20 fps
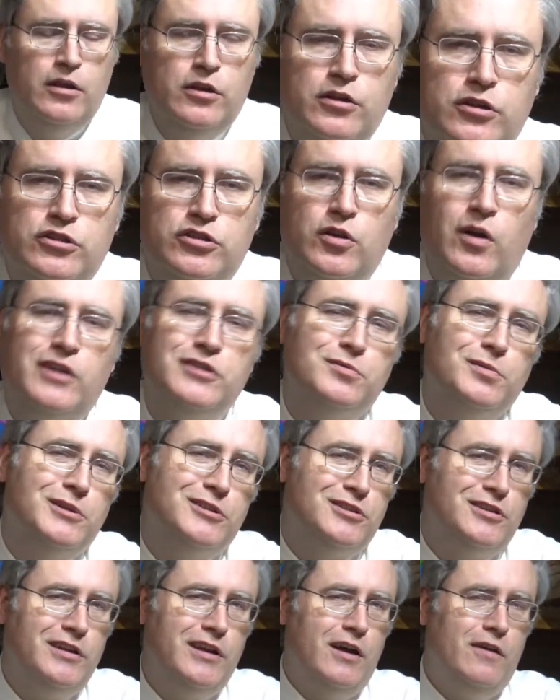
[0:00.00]
So I switched
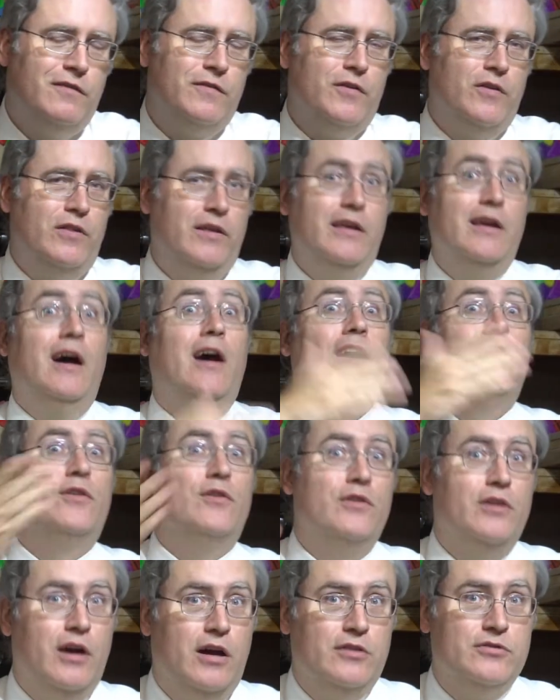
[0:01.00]
it out for the other
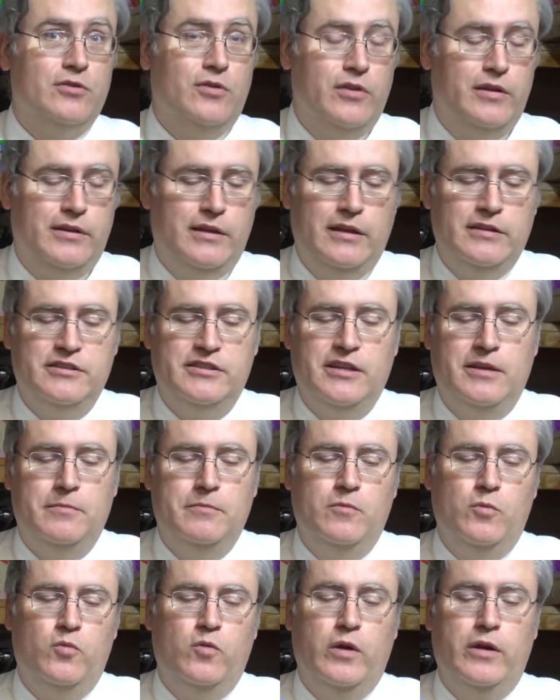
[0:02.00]
nozzle that they sent
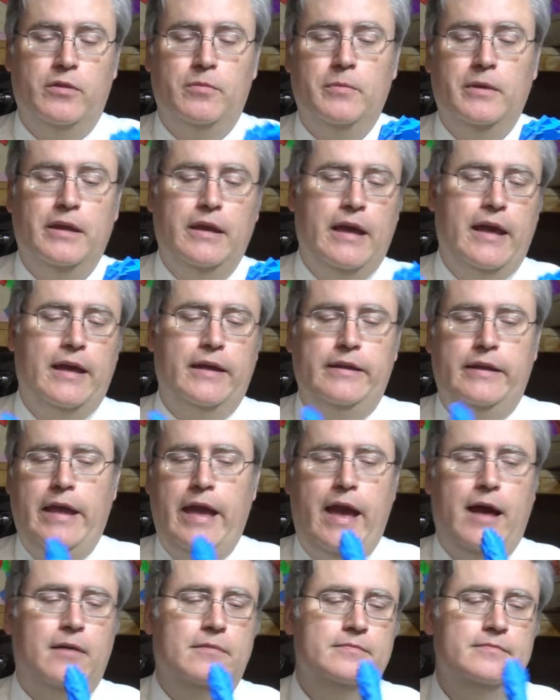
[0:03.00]
with me, and yeah,